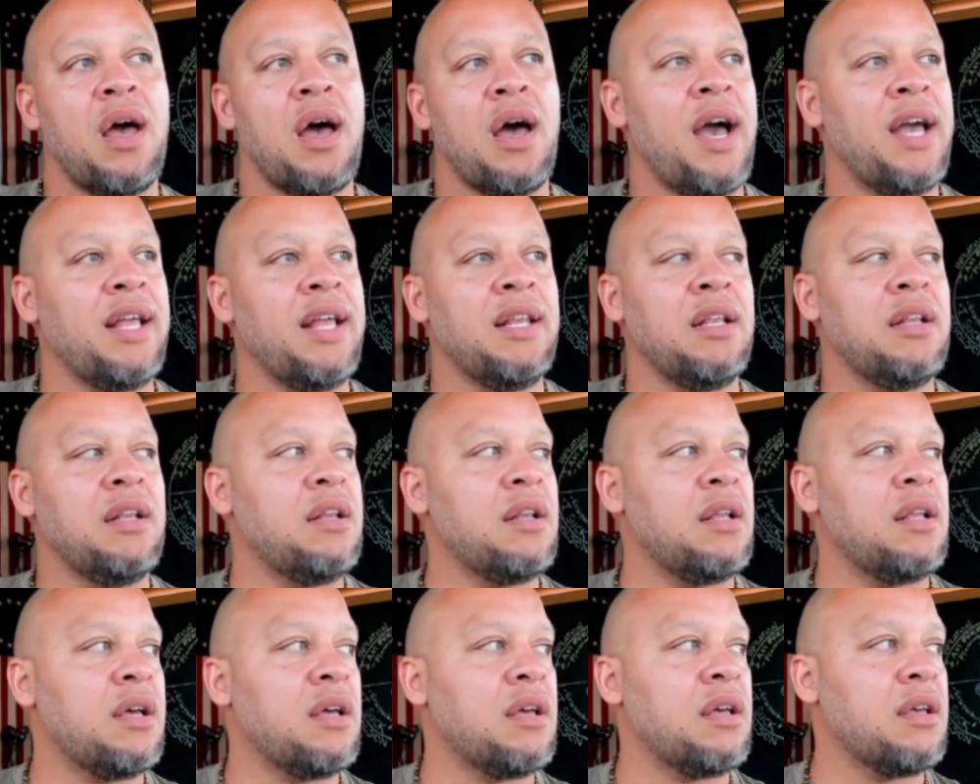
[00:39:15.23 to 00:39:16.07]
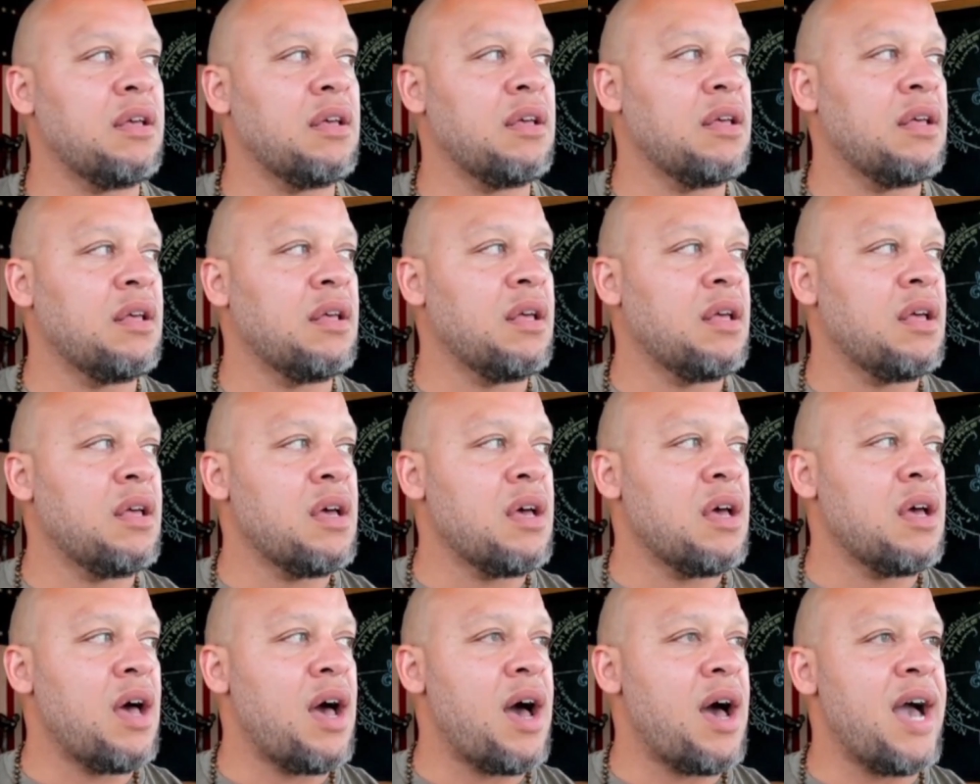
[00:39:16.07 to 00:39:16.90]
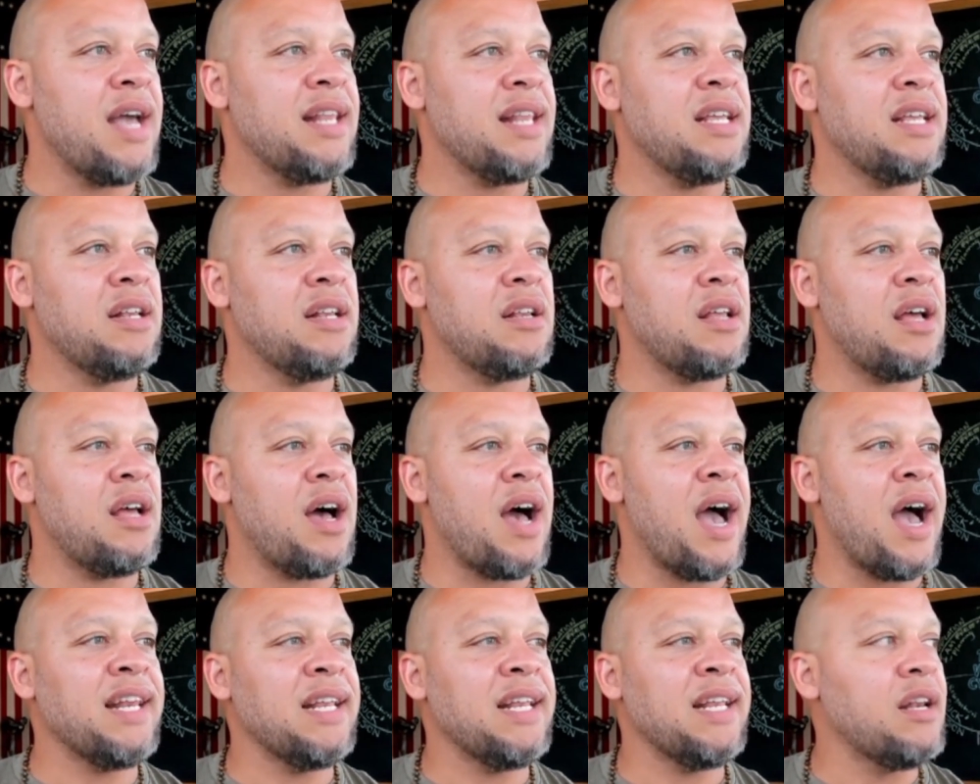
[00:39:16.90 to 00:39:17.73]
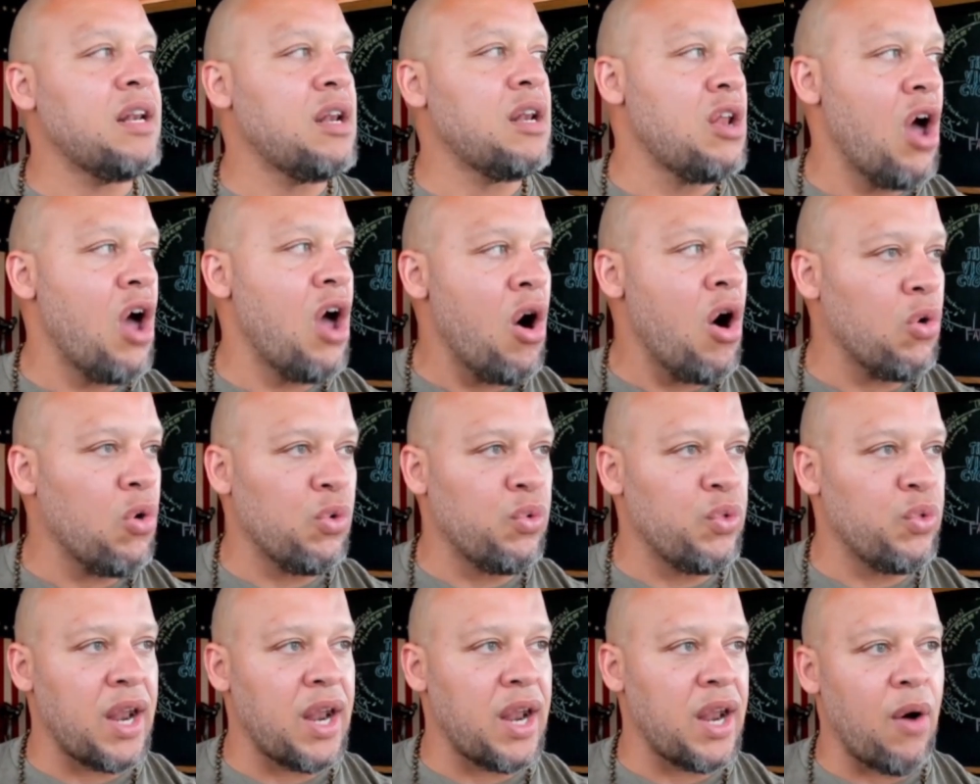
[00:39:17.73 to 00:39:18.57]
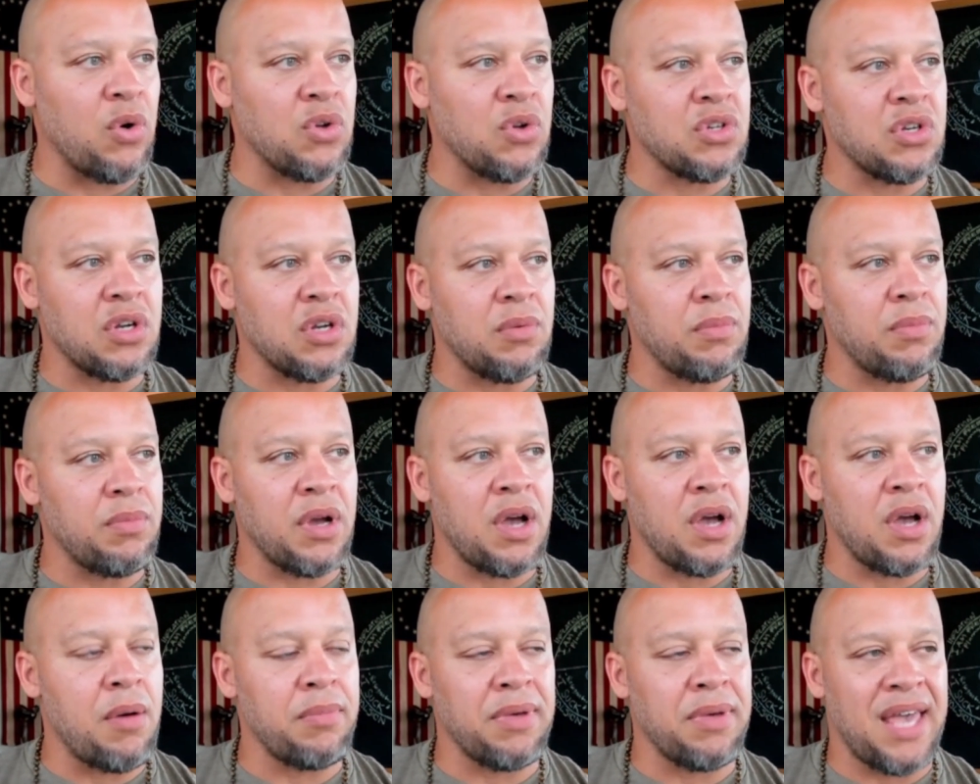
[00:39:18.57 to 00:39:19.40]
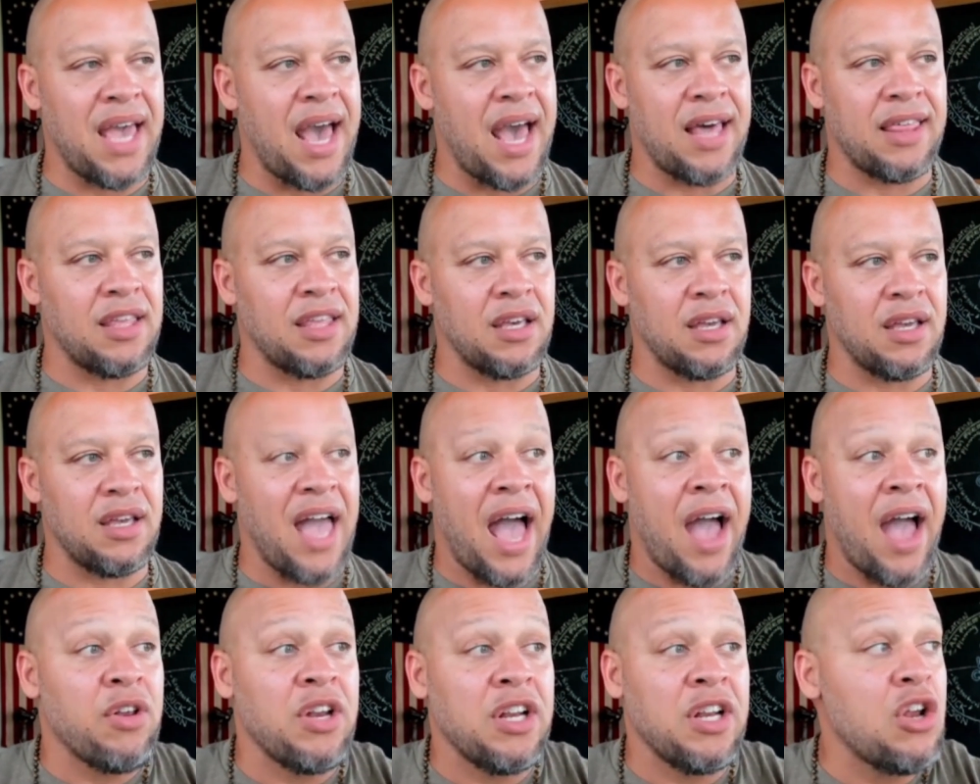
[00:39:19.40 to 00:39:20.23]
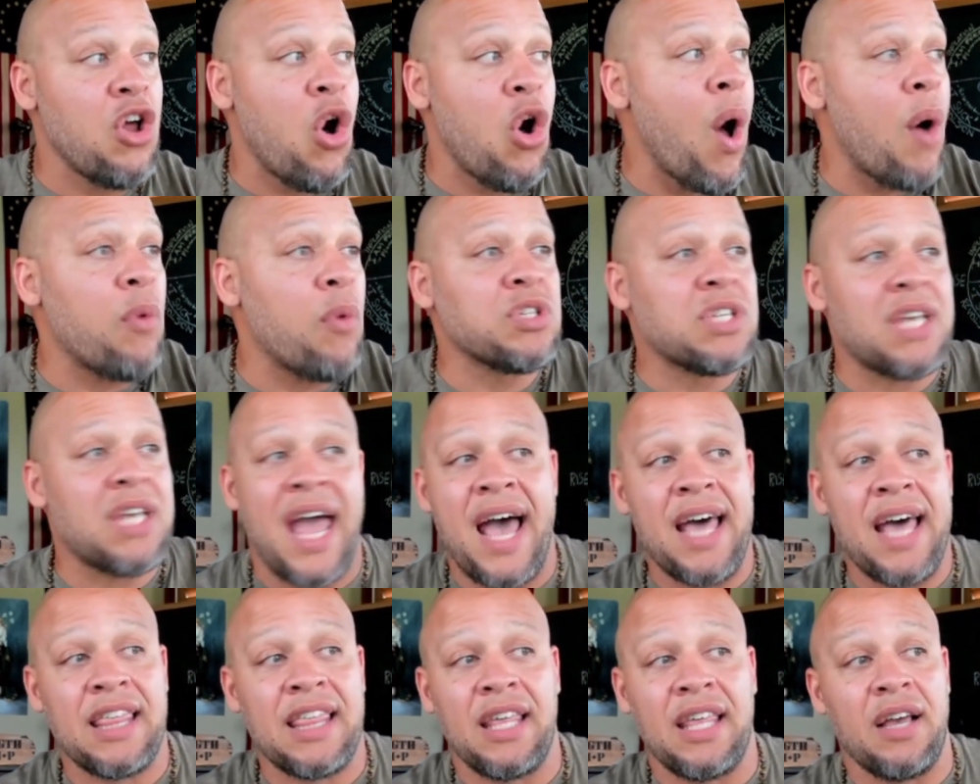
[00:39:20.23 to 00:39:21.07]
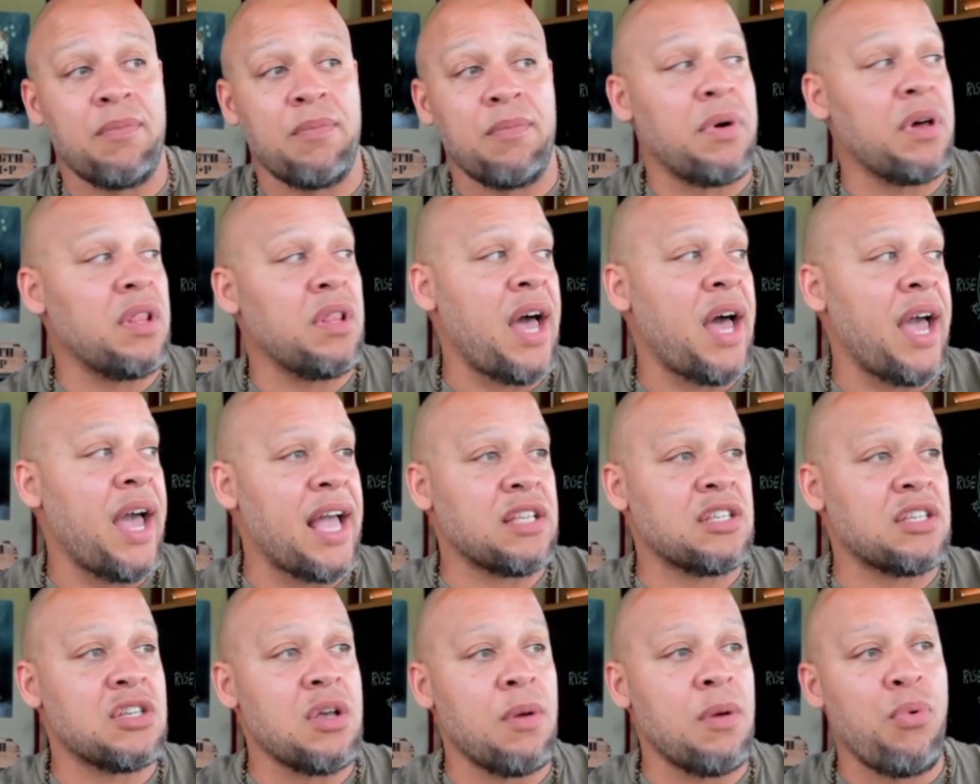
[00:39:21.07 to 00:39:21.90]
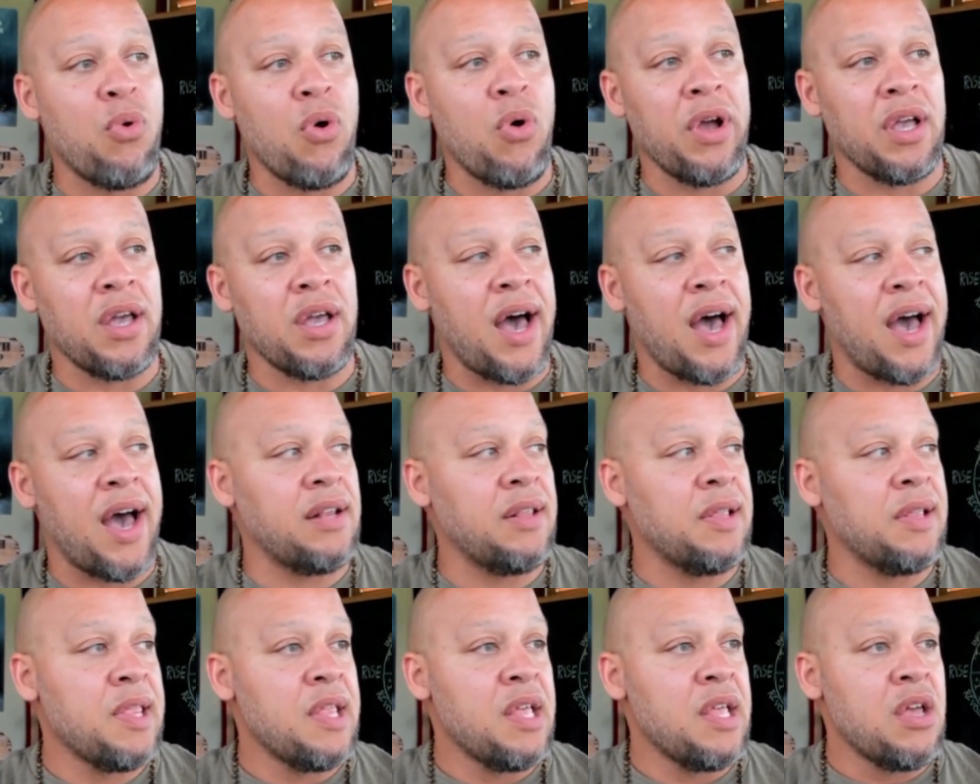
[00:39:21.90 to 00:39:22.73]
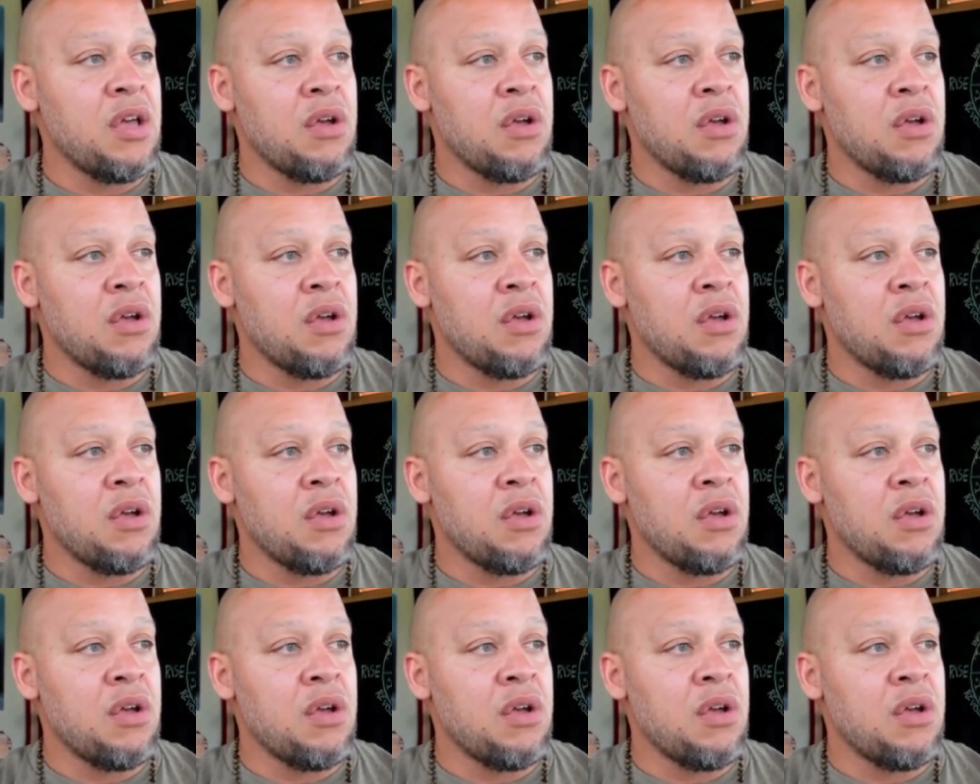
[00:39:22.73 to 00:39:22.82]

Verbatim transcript: i didn't i didn't i didn't know that i was going to become catholic i didn't know i was catholic but like at some point god